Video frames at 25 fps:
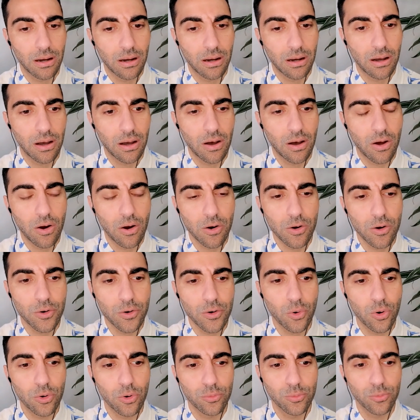
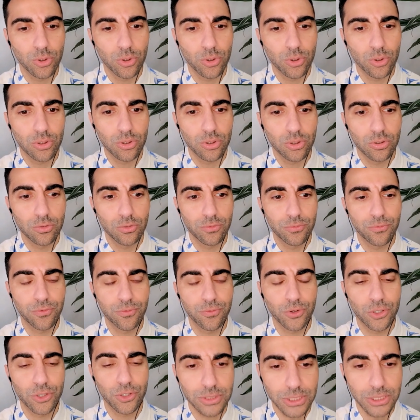hard or
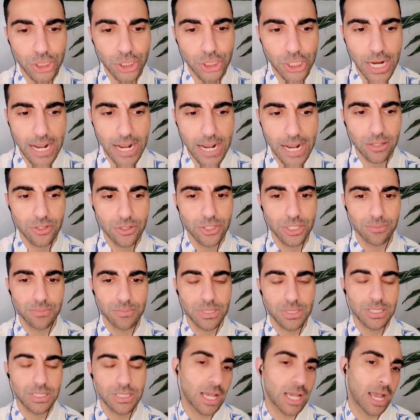overtly challenging
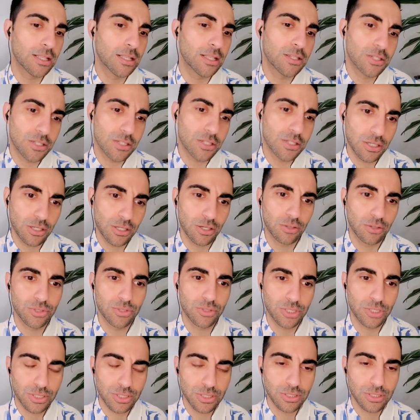besides,
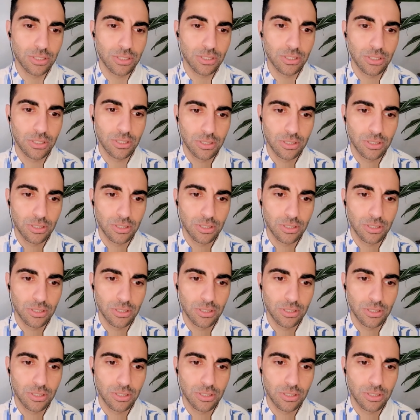just,